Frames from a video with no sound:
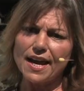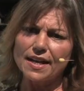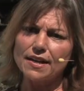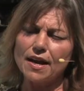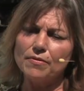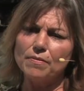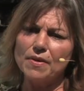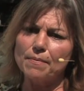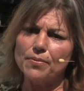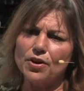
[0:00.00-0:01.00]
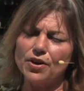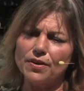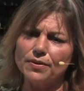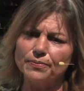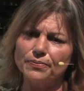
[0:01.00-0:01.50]
and I
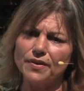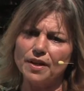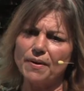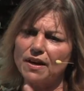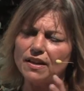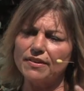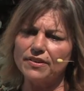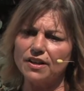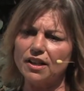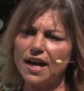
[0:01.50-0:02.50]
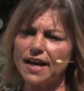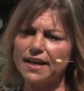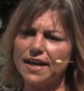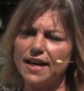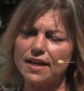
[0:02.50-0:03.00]
remember about 11 o'clock
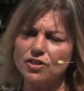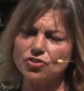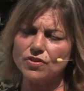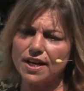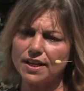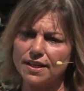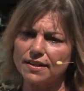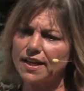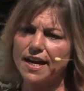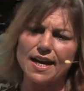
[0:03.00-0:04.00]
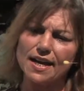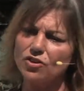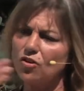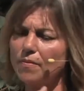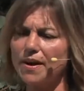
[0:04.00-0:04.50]
I had a drink, and then I had
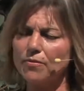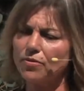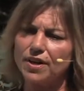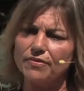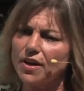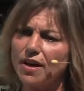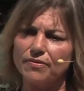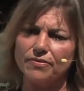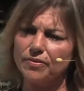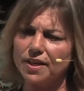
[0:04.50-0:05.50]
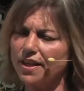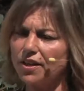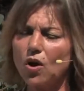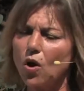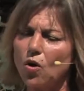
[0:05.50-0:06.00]
no memory of
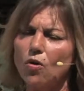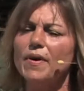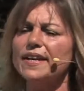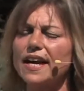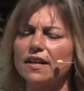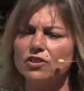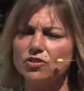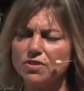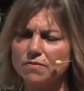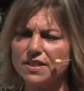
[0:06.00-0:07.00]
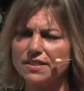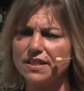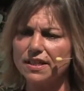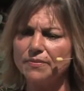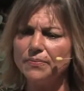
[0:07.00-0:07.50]
getting home. My necklace was
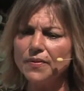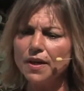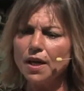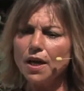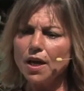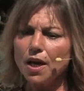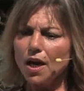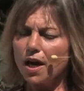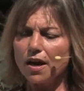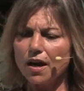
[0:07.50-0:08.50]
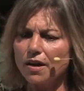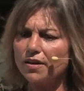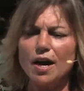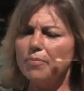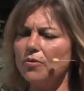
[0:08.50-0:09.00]
missing. A
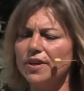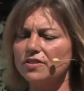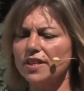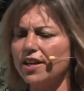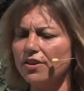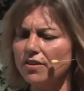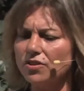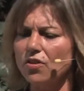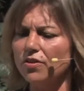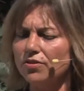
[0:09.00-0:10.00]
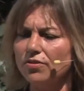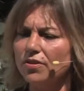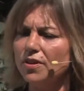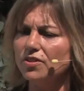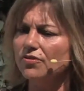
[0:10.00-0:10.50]
couple weeks later, I was going
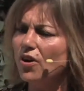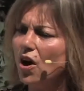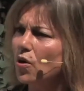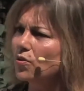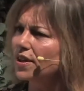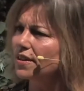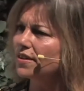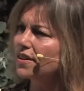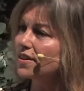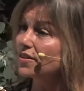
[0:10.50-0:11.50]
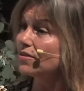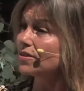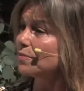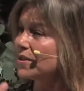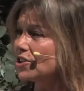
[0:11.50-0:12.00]
through his phone, and there
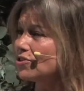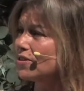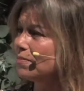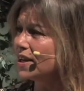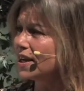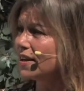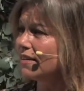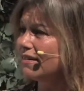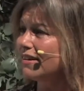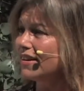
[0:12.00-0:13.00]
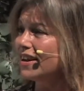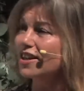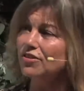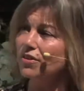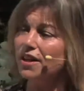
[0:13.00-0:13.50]
was a picture of me
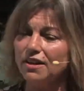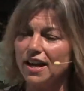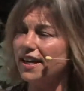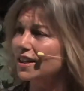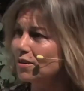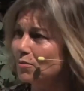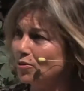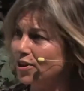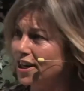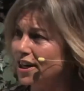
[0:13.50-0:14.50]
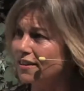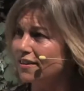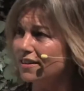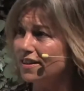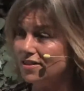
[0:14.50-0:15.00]
at 3 o'clock in the morning.
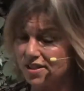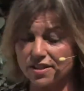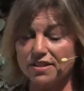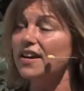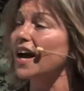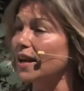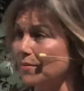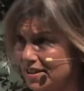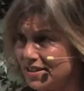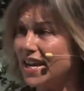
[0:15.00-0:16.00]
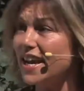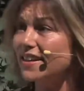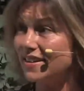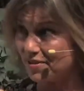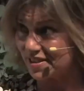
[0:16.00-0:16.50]
It said the time and the
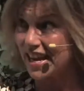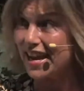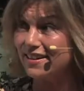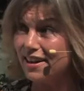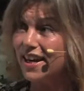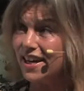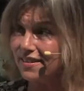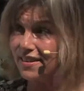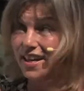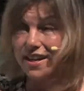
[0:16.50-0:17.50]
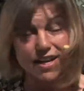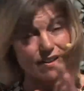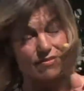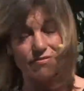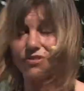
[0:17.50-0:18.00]
date. That was that night that I
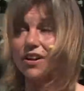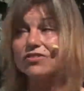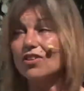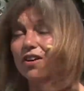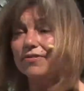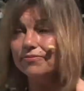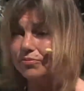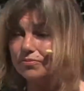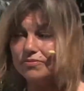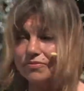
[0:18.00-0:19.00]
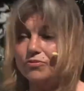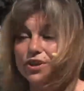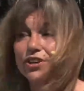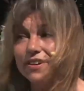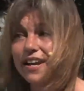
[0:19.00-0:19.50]
had felt off,
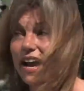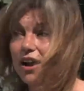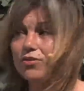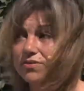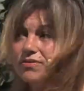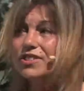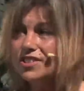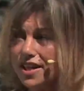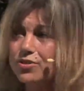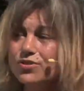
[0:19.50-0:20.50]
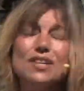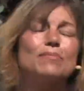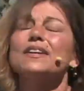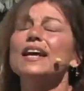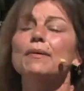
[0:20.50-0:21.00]
weirded out, and so I knew
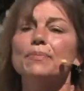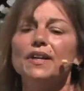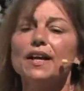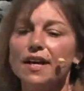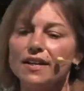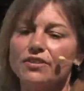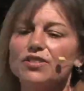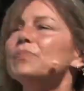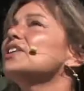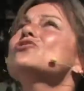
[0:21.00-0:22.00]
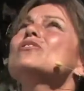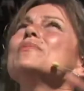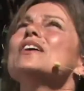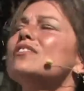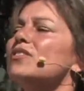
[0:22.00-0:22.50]
something happened. There was a picture of
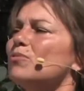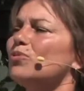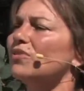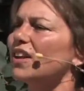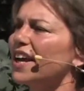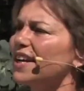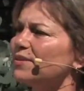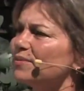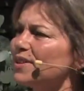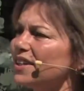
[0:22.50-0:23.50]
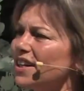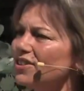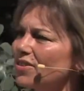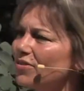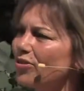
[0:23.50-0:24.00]
me under the moonlight,
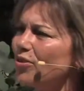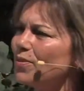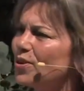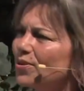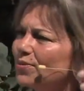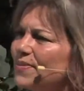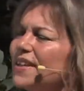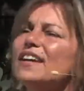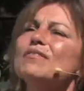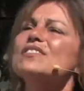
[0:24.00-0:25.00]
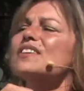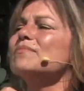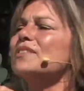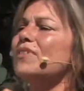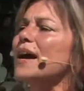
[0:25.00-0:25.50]
under the full moon, with
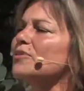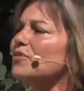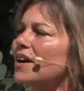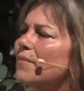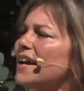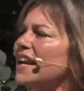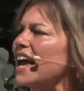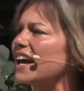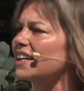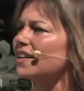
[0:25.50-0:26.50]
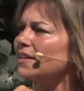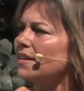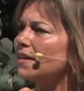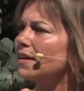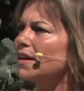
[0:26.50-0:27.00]
something wrapped around my neck.
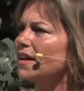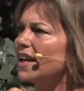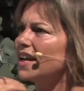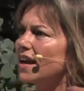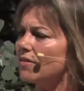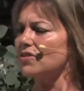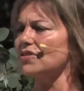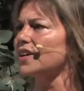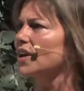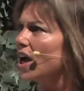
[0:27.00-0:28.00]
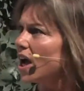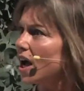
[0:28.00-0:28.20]
And I was like,